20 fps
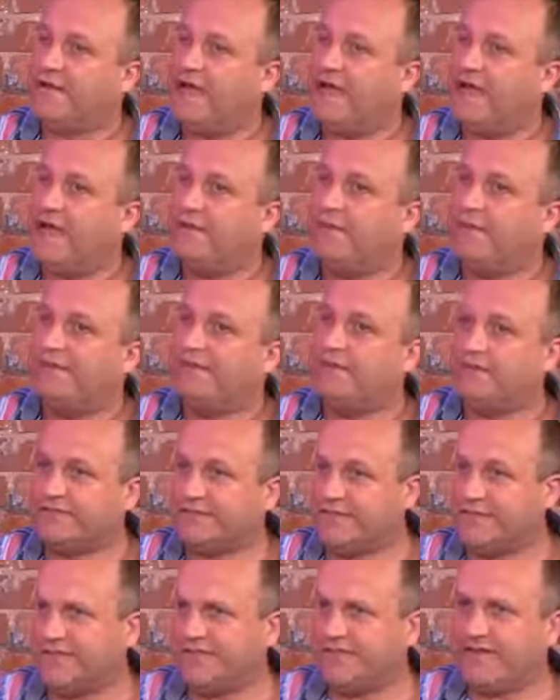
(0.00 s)
And on
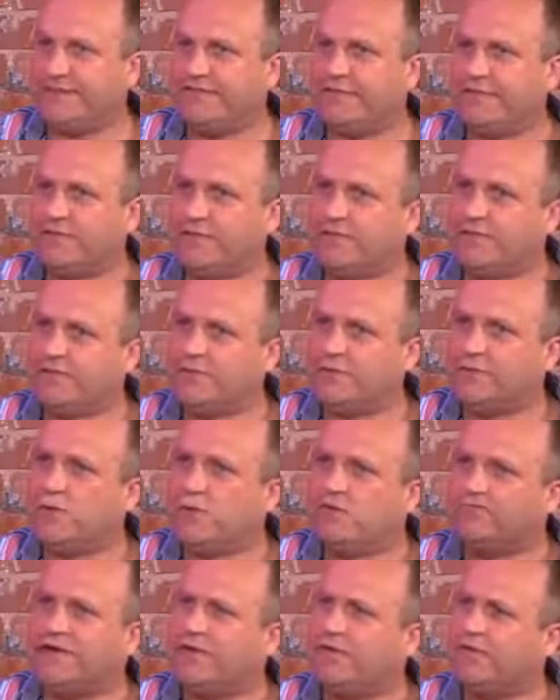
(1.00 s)
Saturday afternoons, we
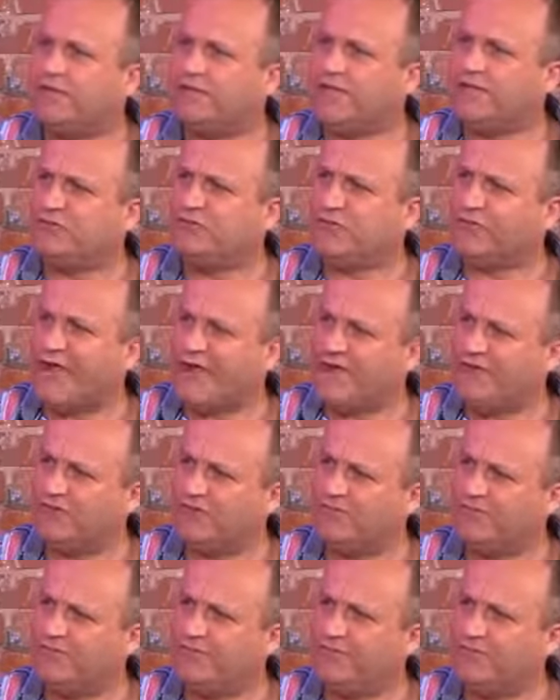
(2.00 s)
work around Cathedral
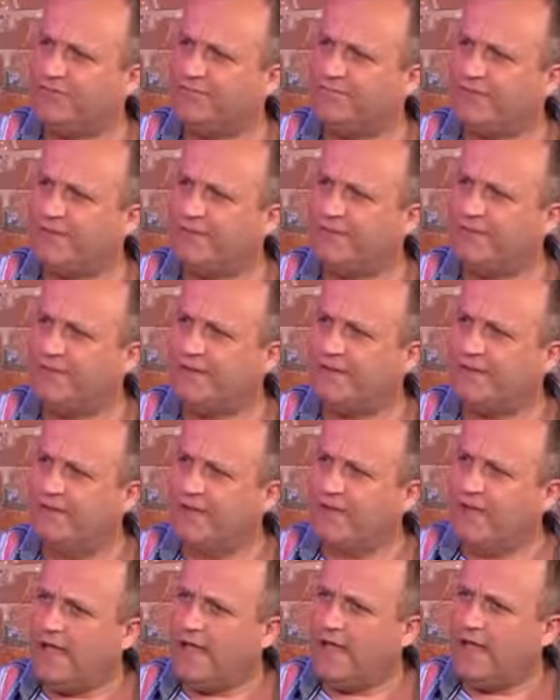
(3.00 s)
Gardens and Urbis.
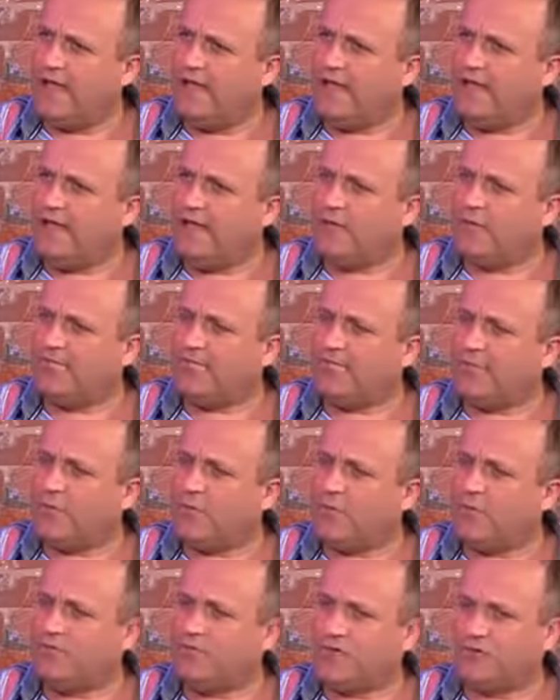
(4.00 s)

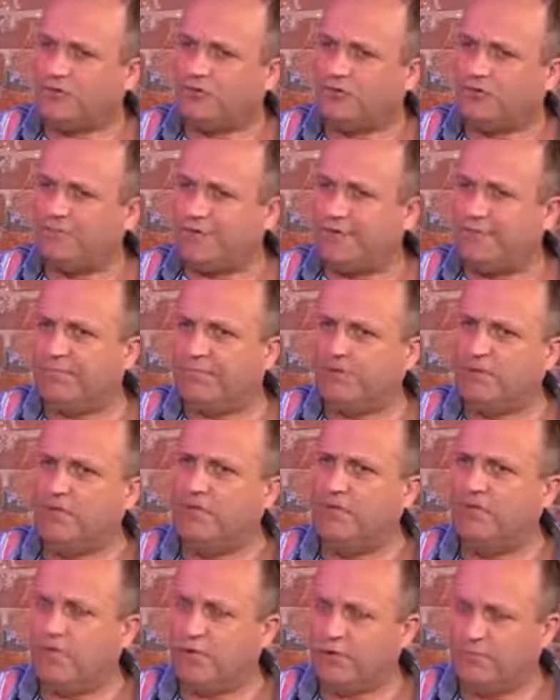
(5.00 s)
With lots of young people
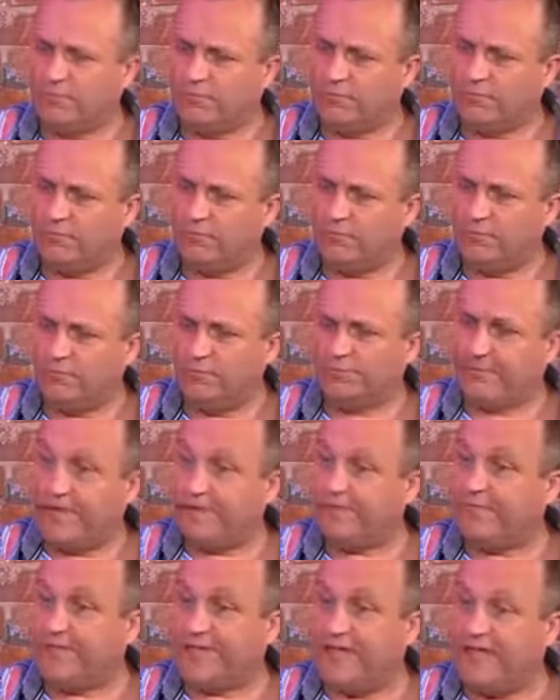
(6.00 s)
who
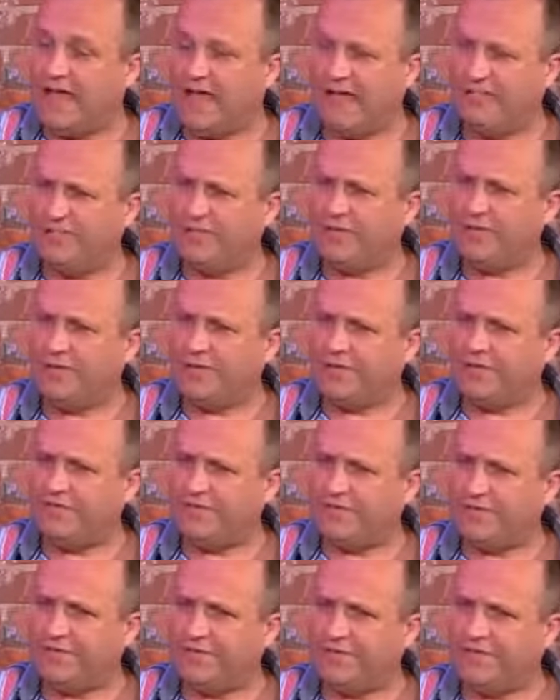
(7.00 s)
gather there, have been doing that for
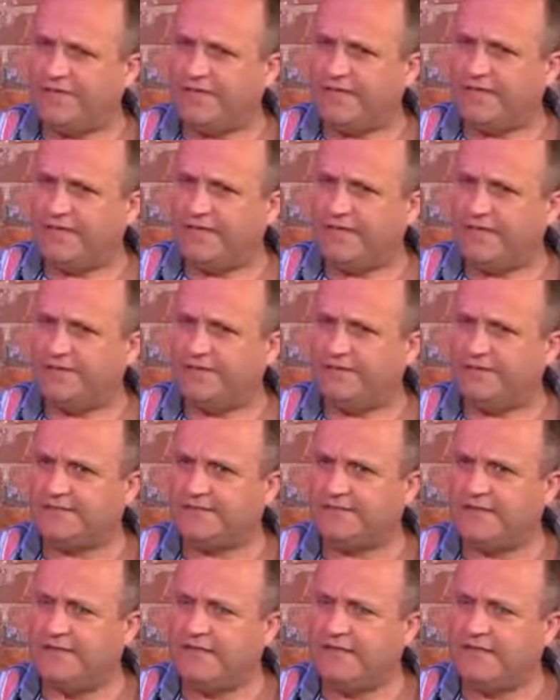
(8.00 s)
about 15 years,